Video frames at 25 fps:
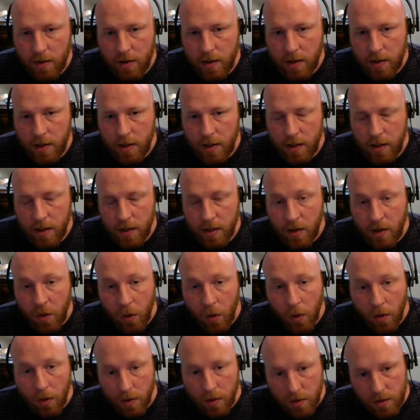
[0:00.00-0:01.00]
in
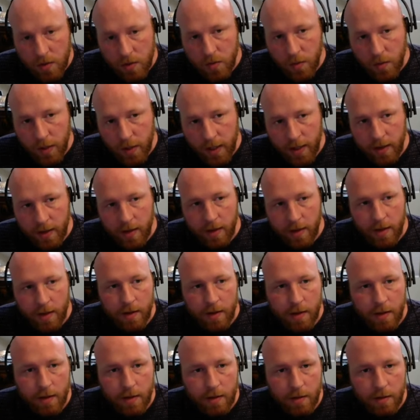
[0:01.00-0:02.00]
accordance with
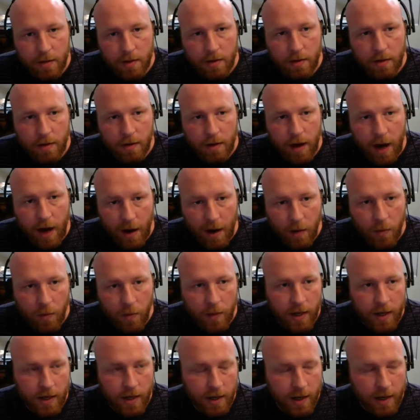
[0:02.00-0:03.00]
how
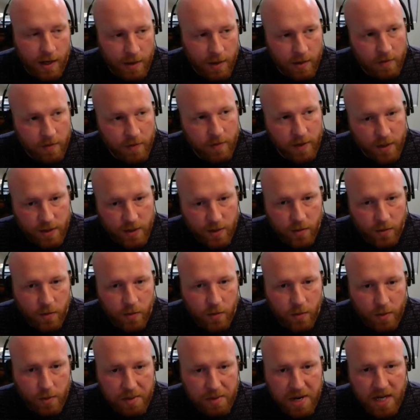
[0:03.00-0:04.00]
we interface through the
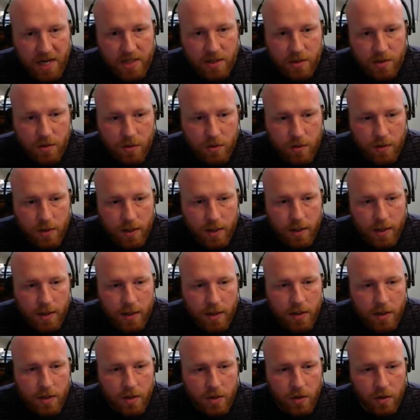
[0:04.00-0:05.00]
repository.
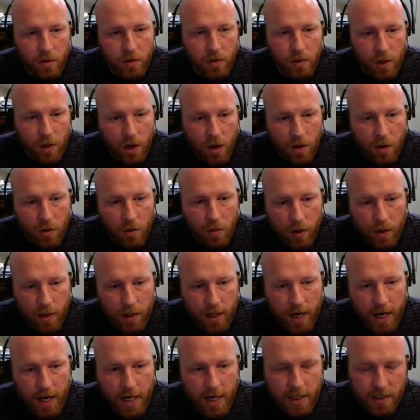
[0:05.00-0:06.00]
So log work
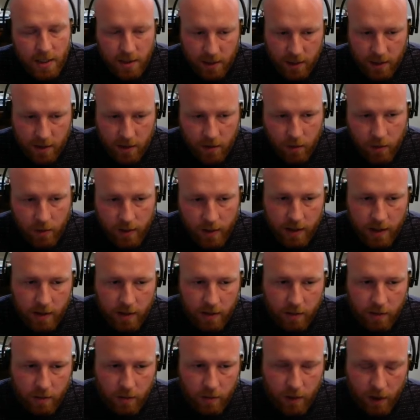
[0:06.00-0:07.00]
async,
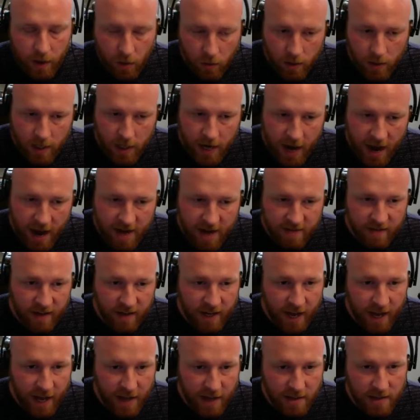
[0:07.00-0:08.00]
we only have
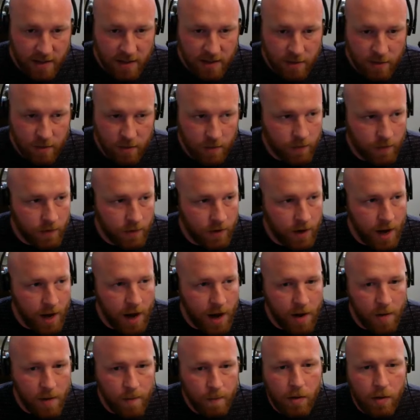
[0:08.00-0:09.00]
get for
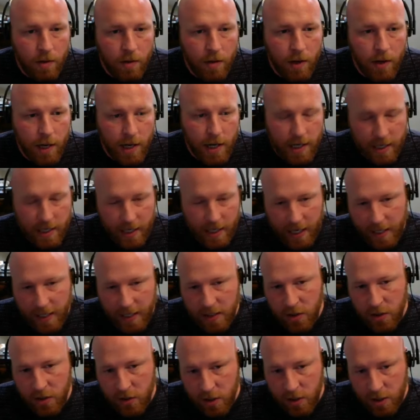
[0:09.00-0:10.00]
now, and it
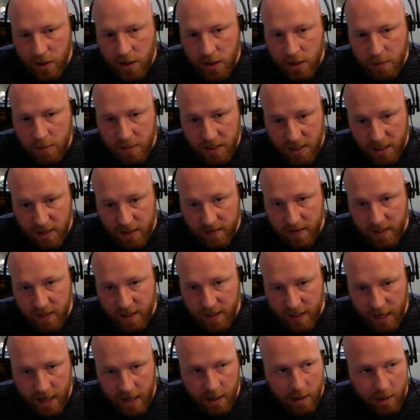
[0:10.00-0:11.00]
gets just a specific
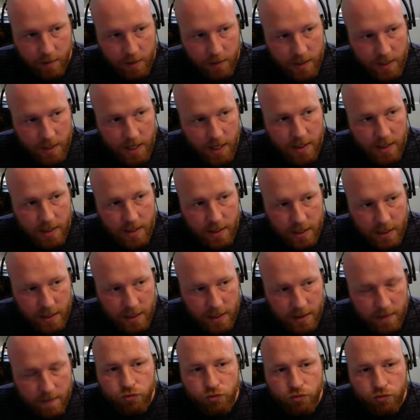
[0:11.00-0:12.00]
document ID.
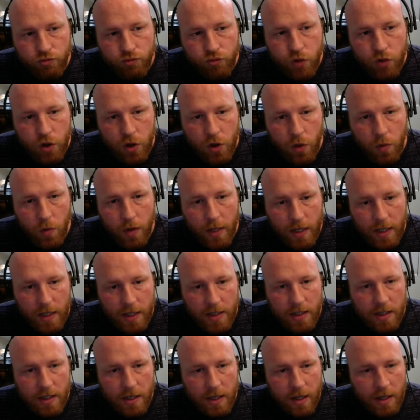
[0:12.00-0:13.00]
So we need
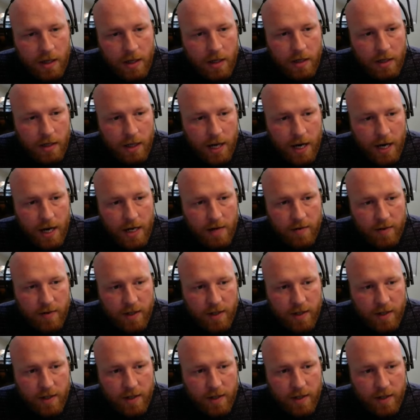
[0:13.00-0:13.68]
to kind of